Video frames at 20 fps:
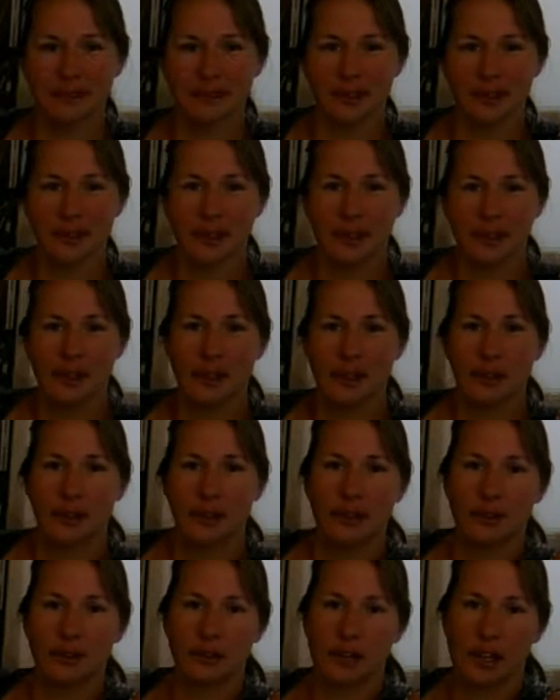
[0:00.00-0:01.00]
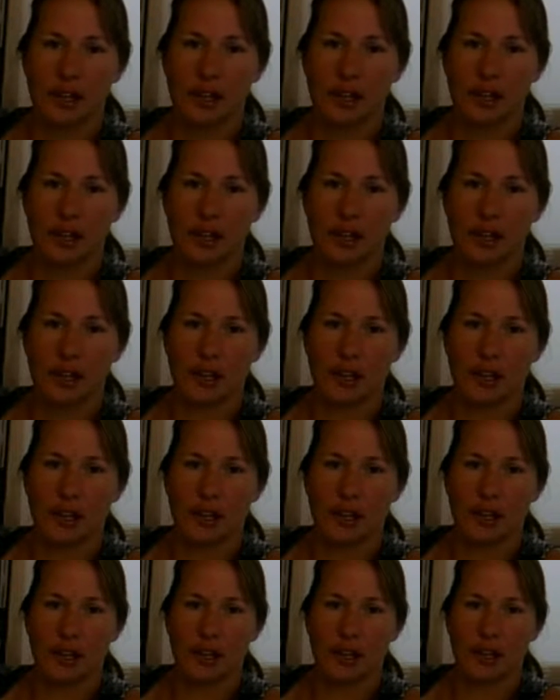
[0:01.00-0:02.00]
Hello class, today we're going to be going through
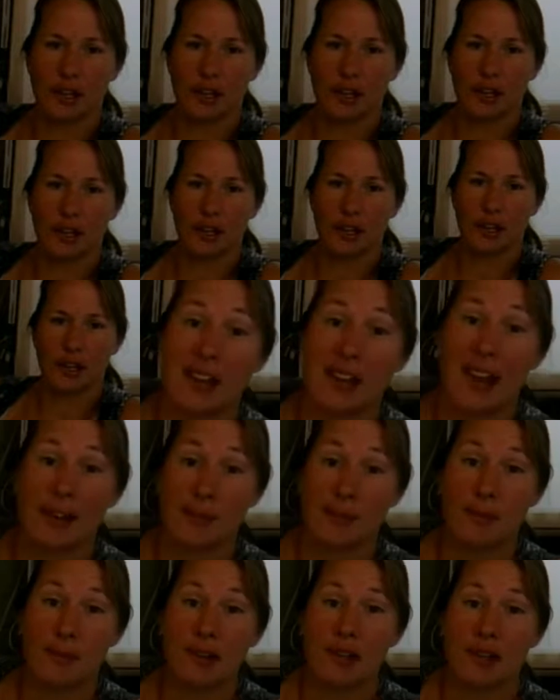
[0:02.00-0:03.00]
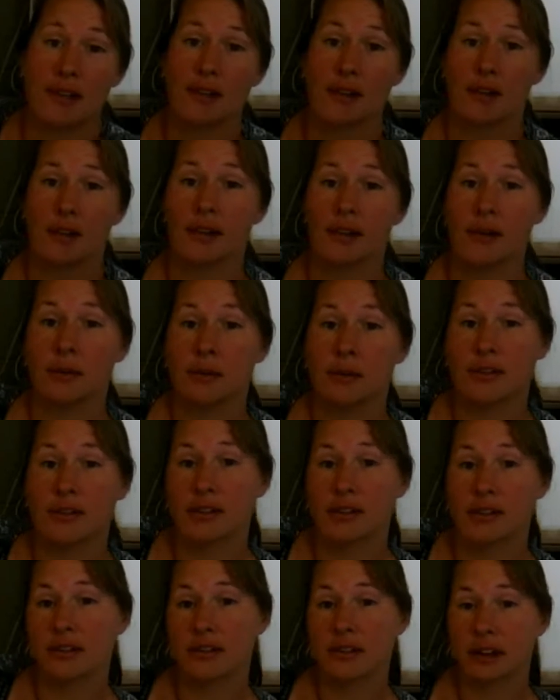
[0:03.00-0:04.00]
leaf anatomy. It's the
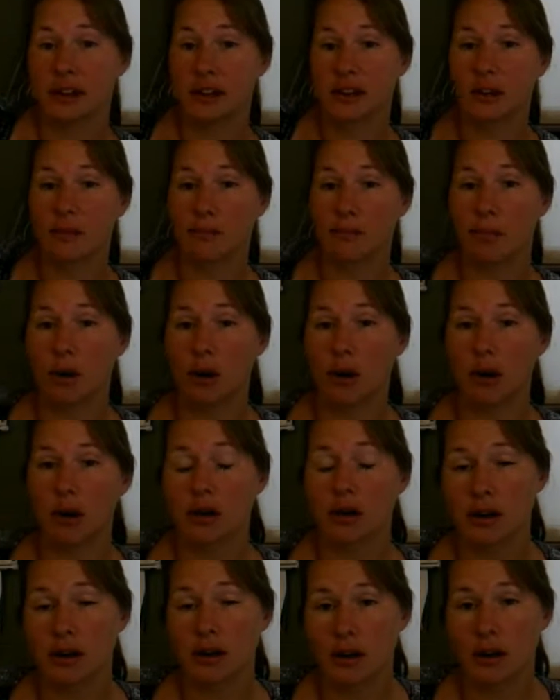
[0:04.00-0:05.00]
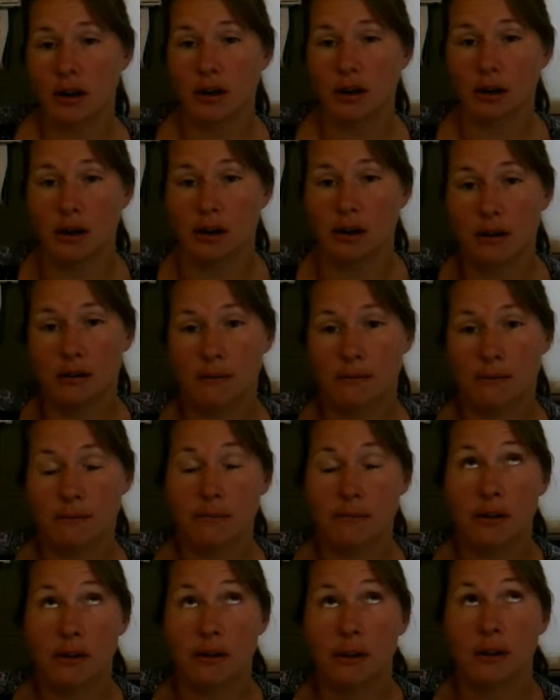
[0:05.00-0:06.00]
second part of
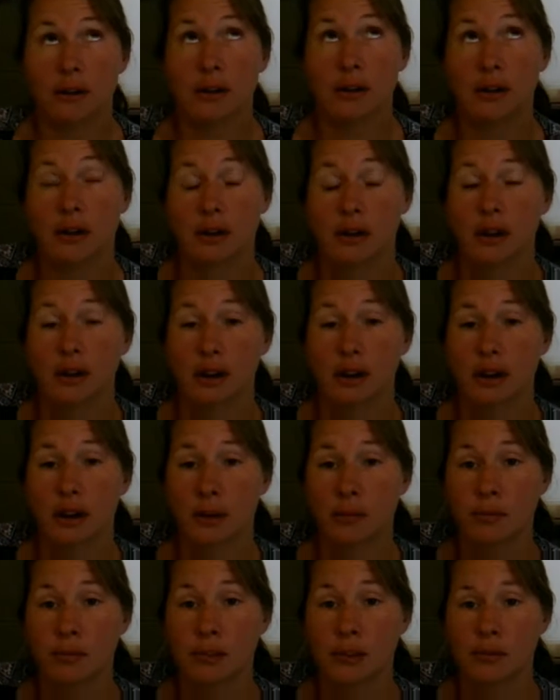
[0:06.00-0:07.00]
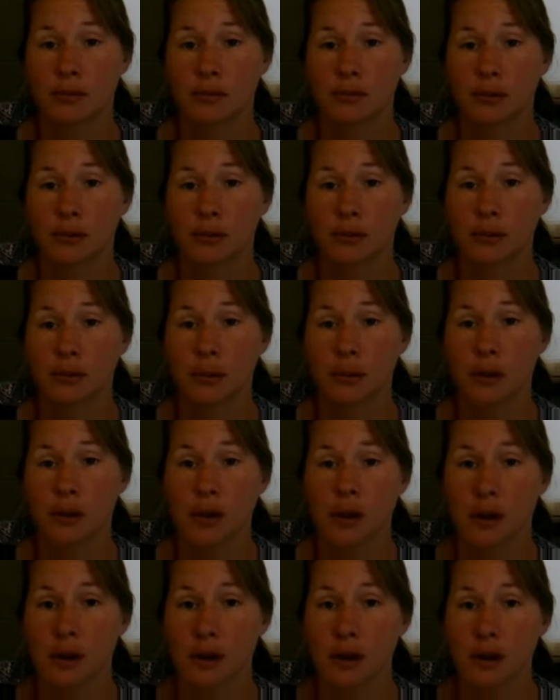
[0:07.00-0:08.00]
several
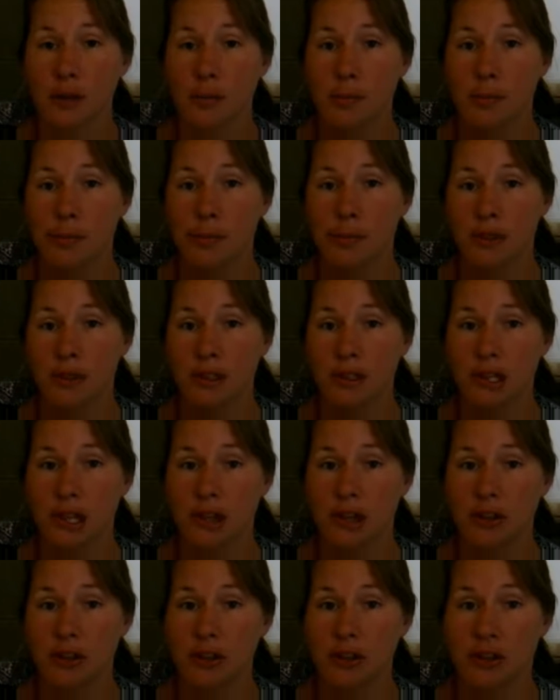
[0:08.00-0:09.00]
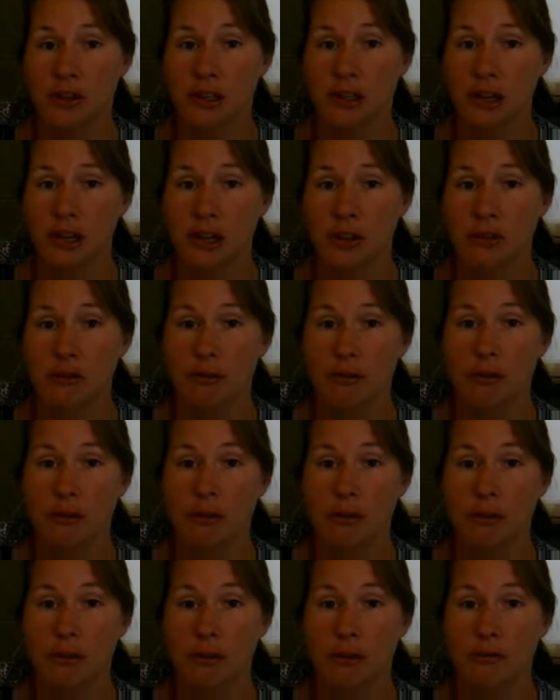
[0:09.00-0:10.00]
presentations to get through the
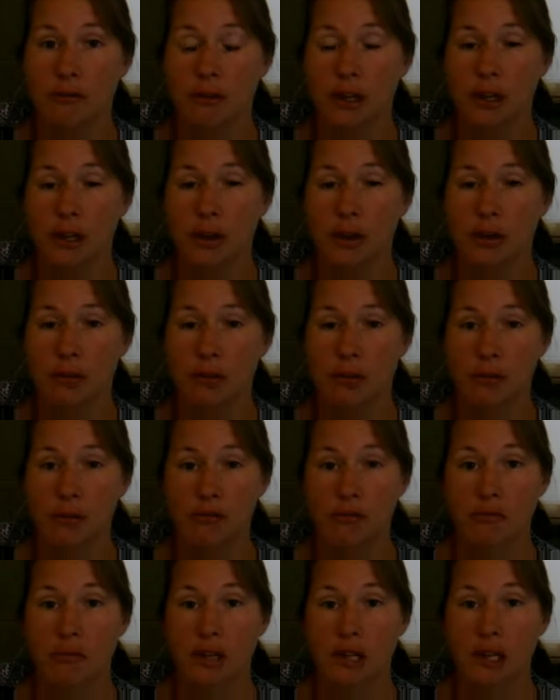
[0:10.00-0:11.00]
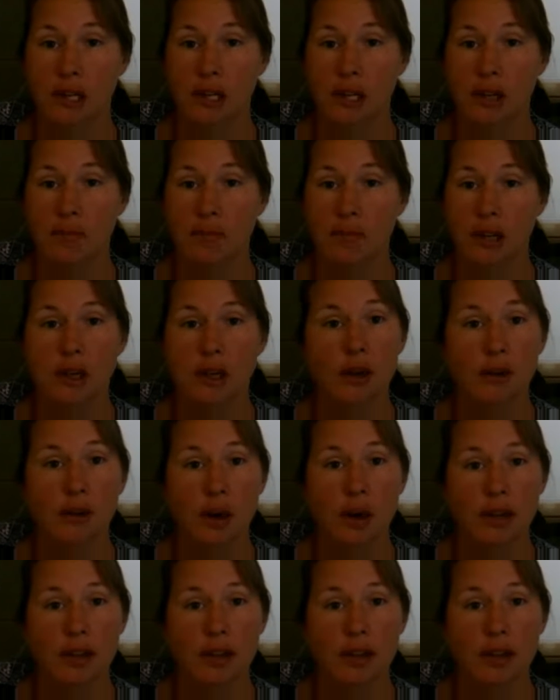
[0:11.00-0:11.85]
303 POS,